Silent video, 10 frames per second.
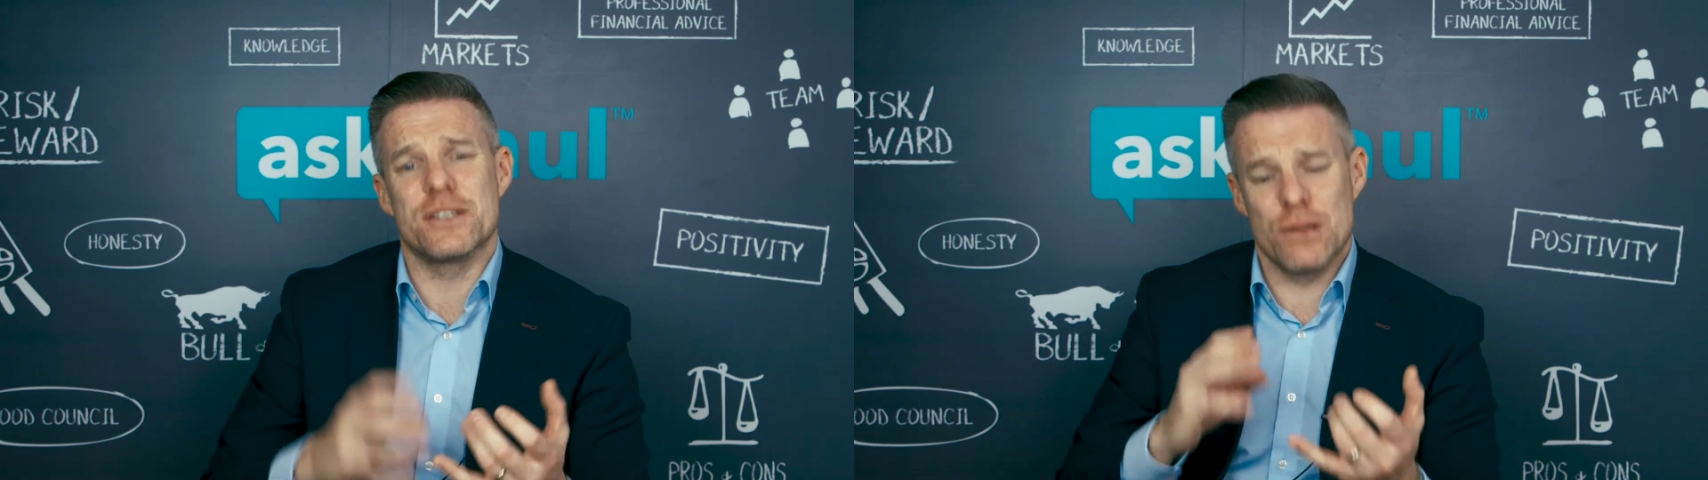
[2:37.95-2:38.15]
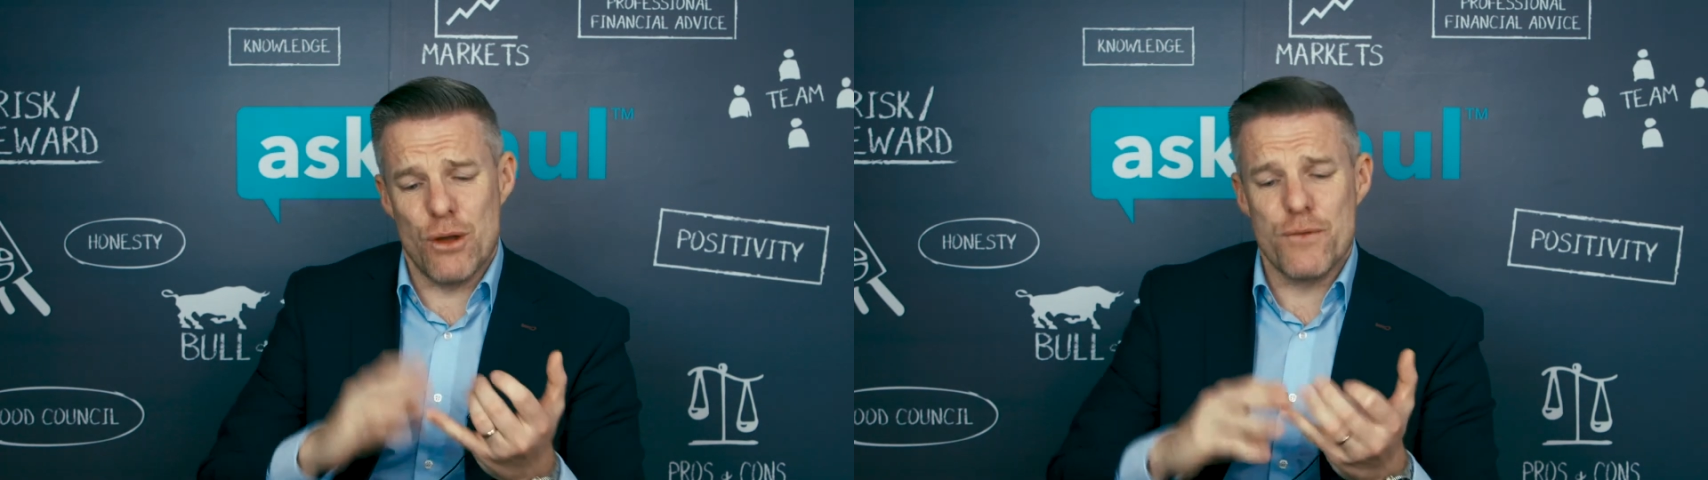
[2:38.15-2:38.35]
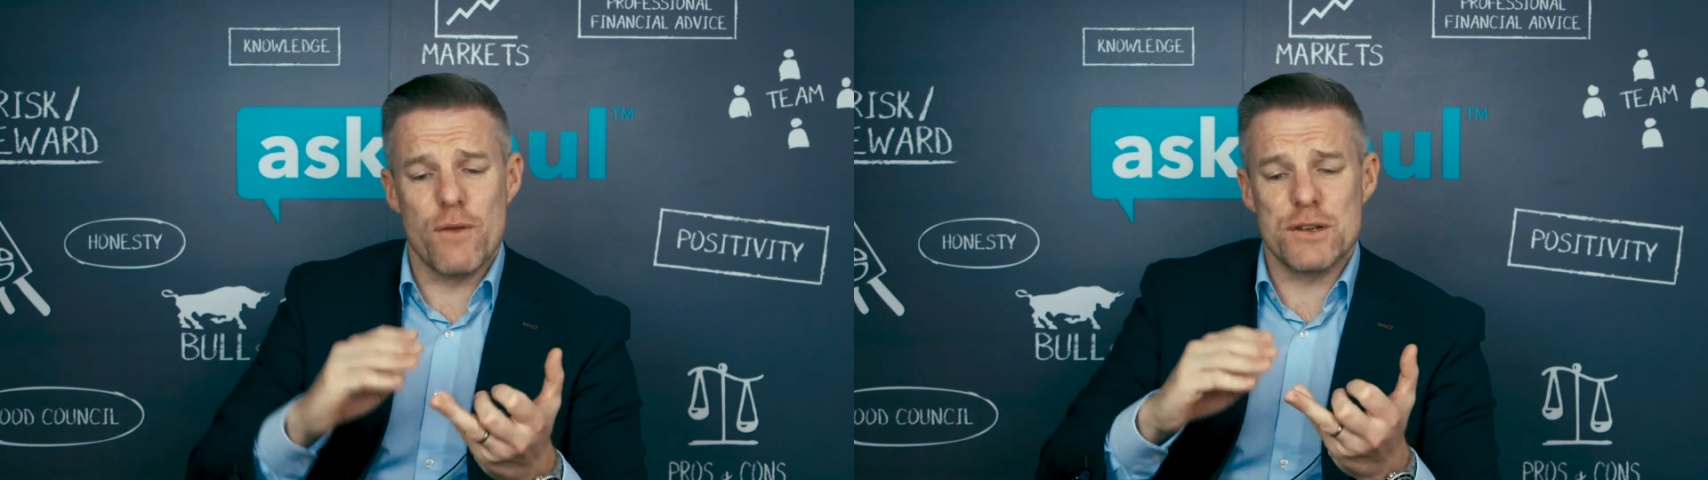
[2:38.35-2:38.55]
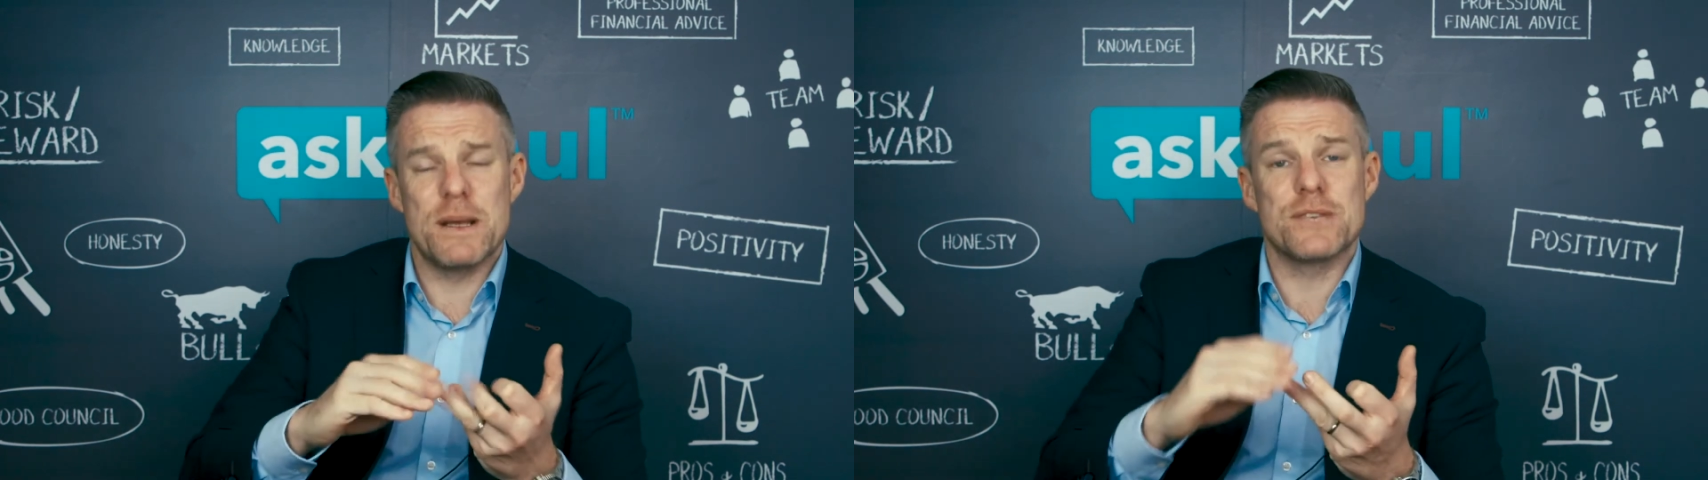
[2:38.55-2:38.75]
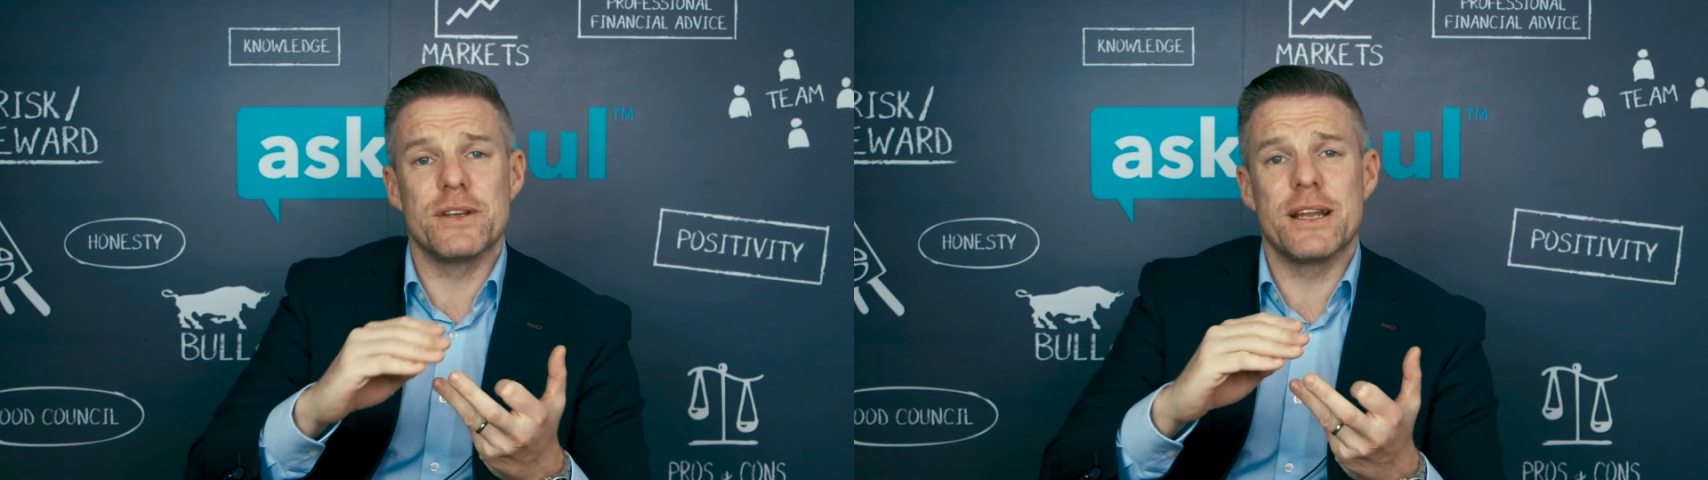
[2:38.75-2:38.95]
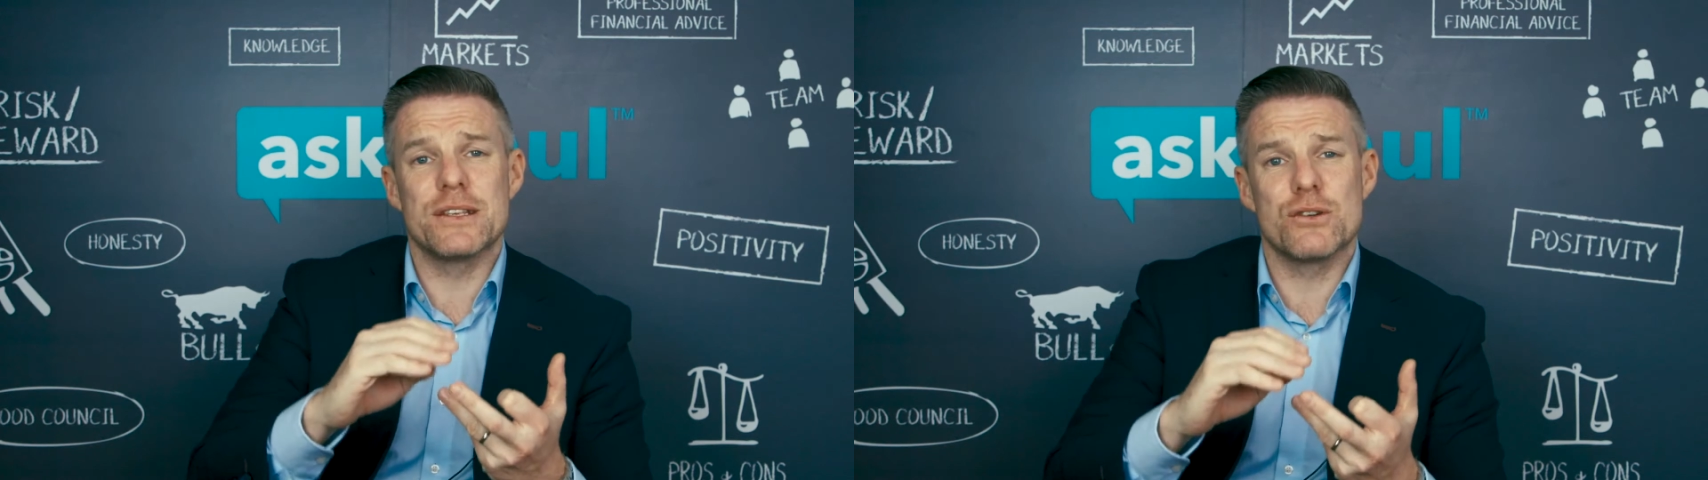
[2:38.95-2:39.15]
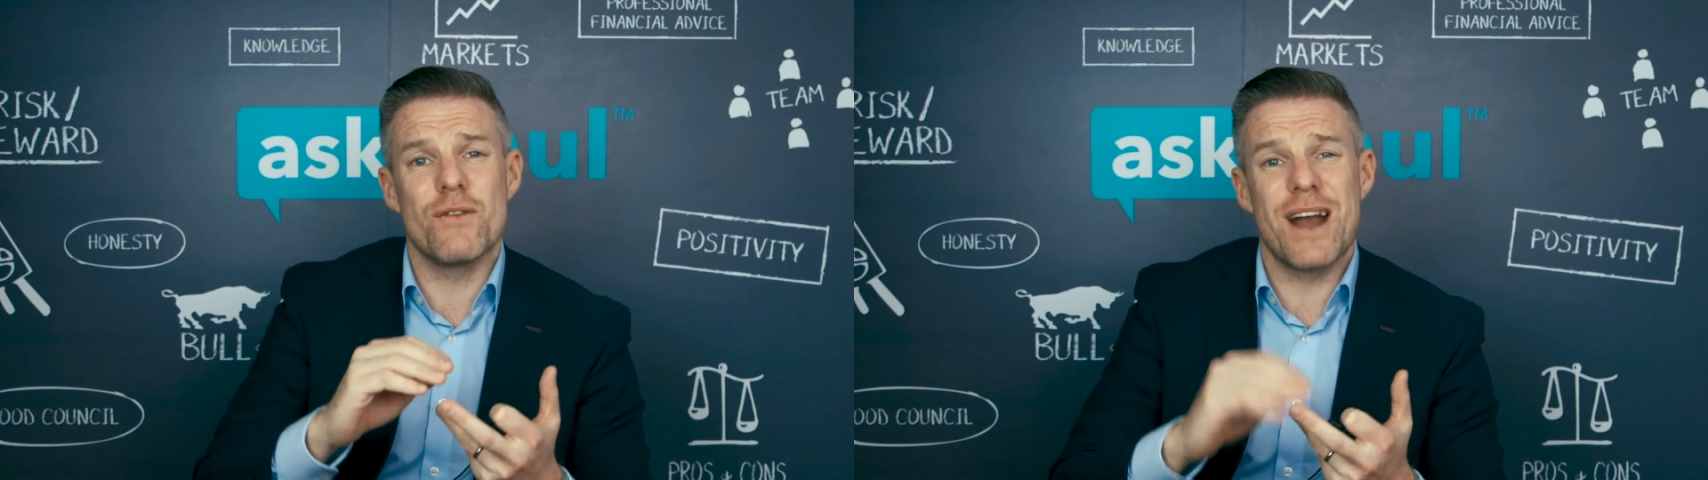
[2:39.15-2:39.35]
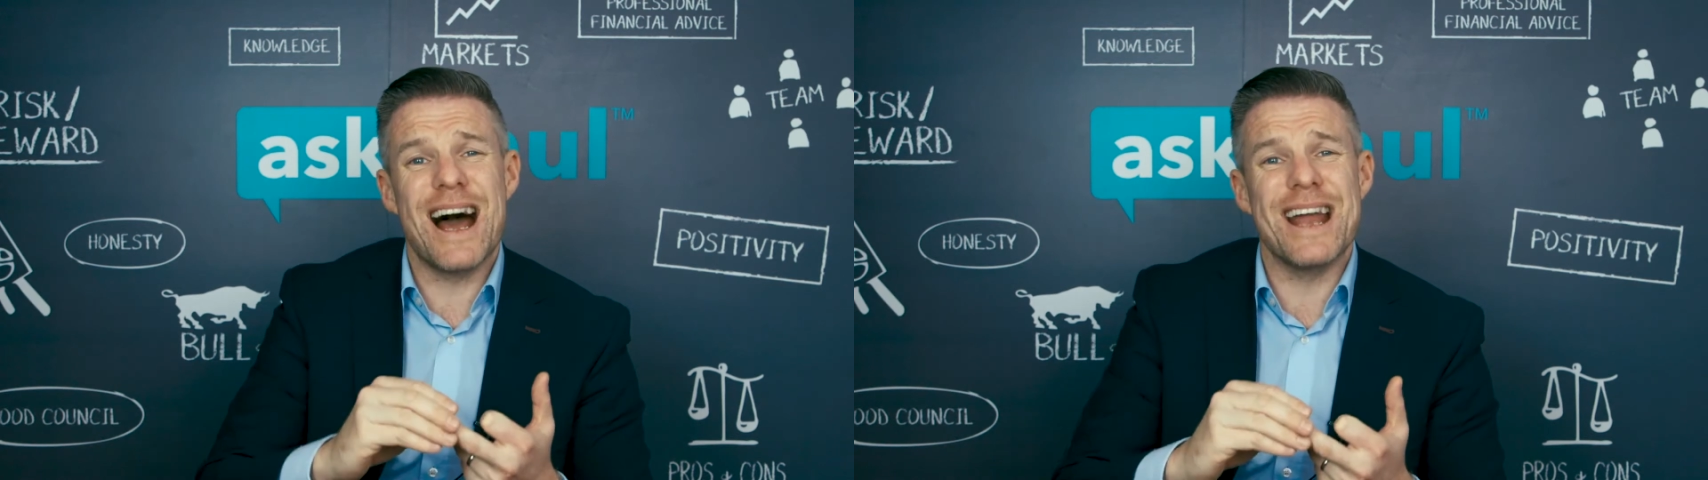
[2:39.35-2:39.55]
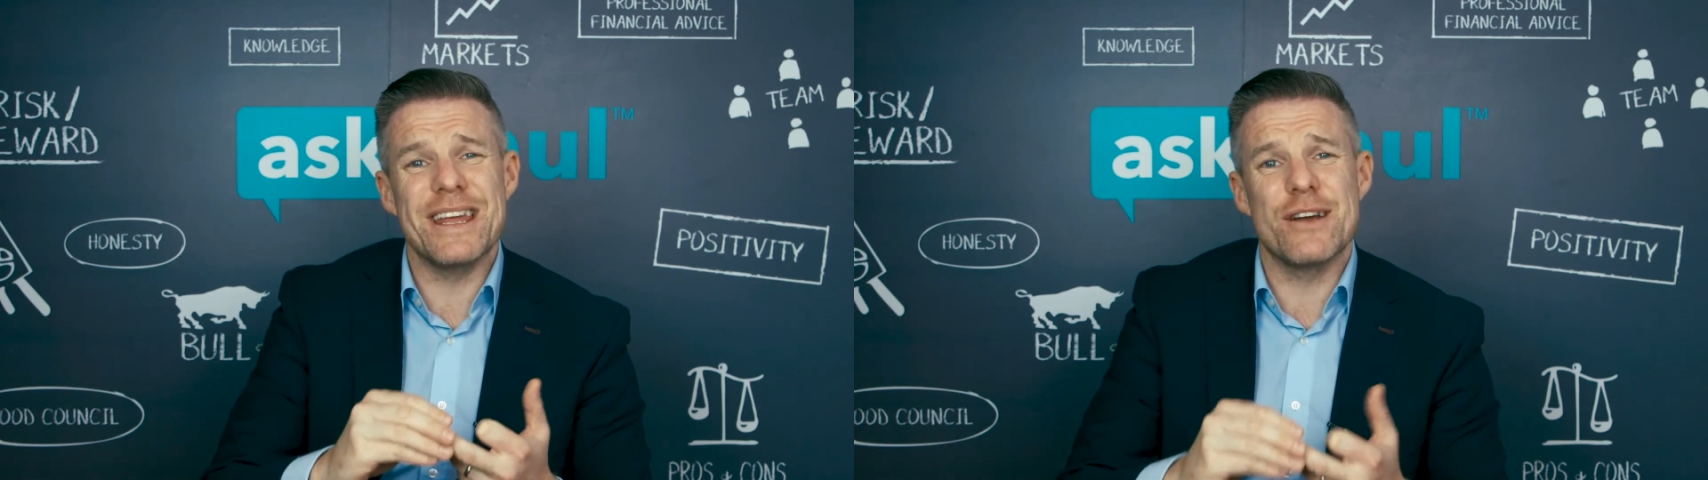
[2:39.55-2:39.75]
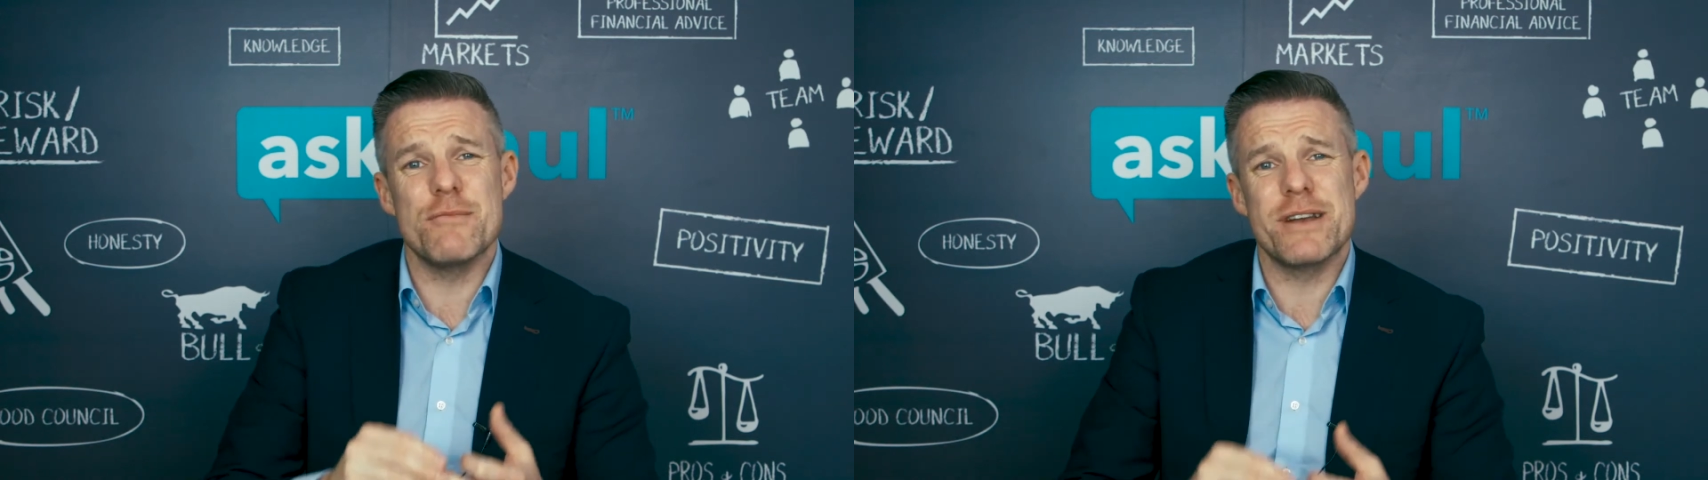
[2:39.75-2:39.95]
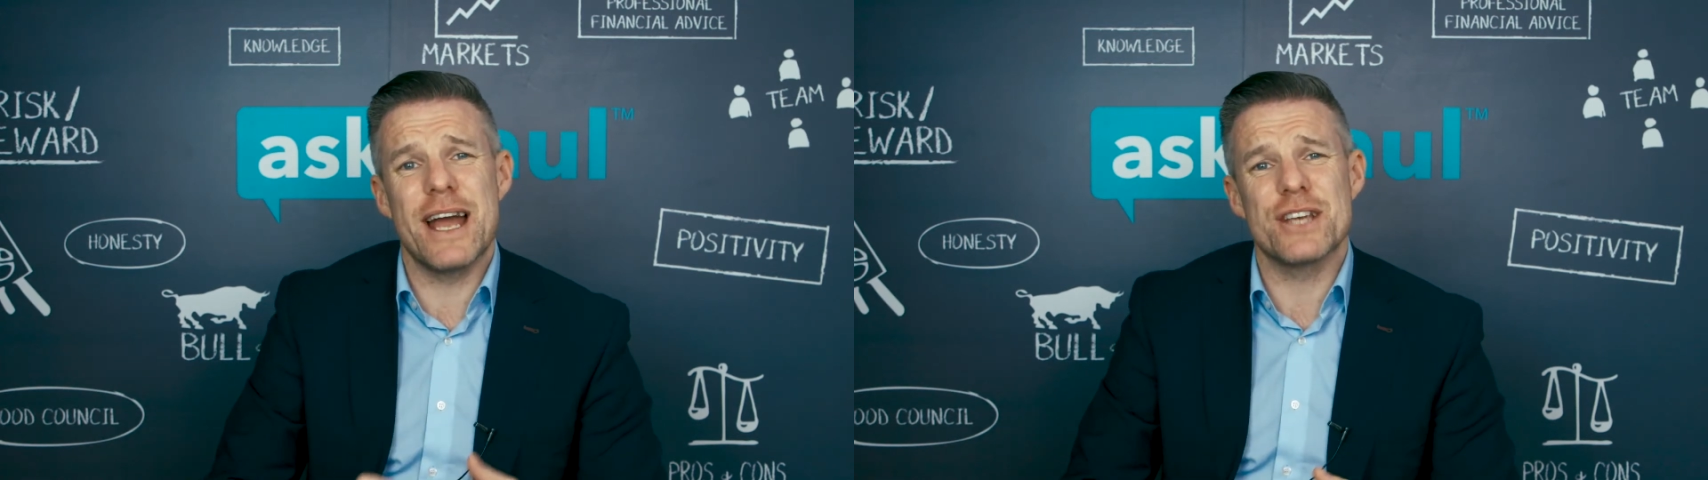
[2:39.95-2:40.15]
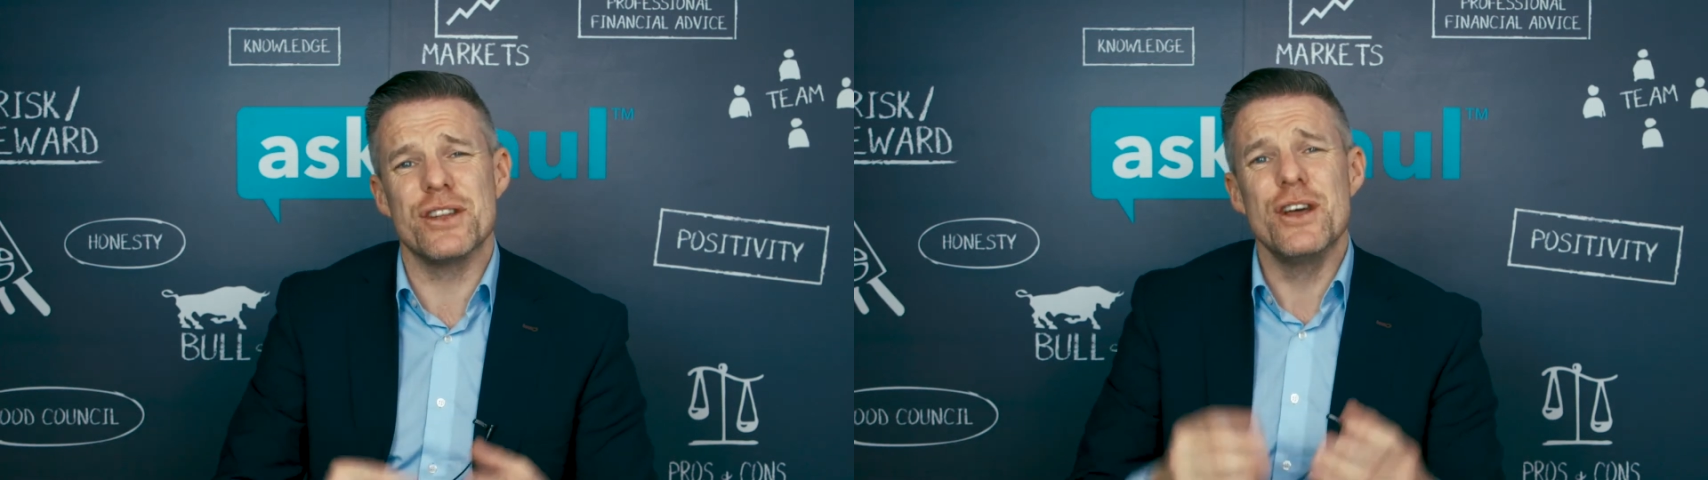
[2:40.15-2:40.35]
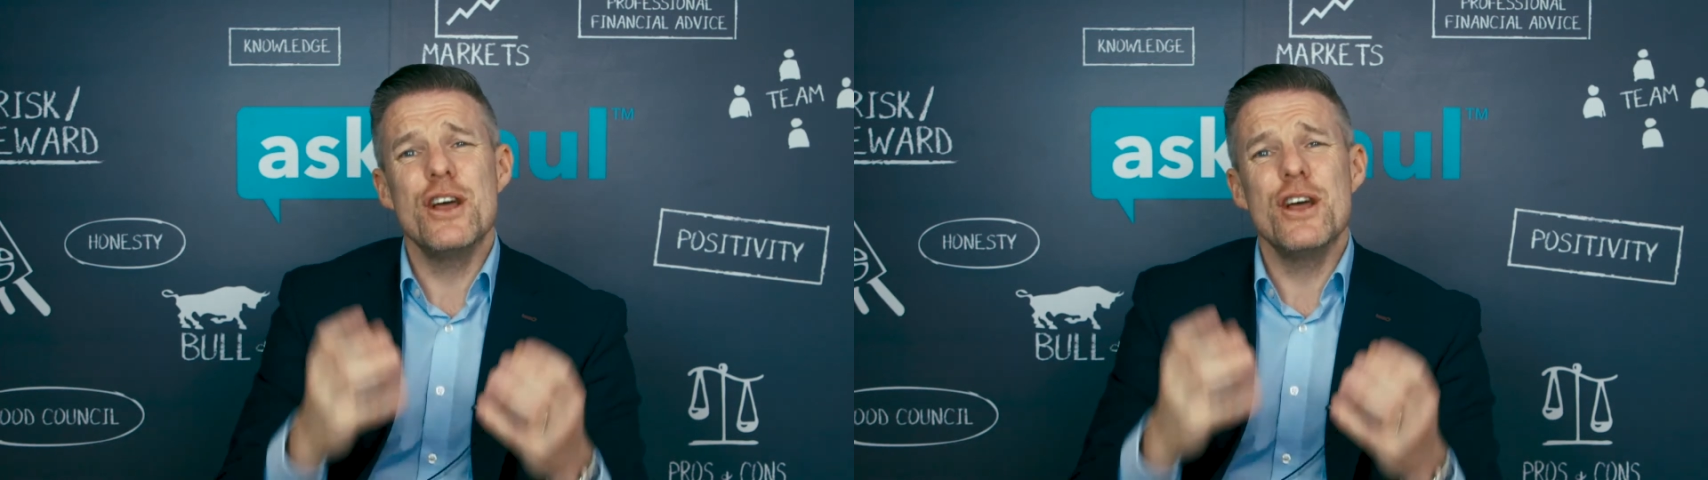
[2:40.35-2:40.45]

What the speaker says: so life cover, specified illness cover and income protection.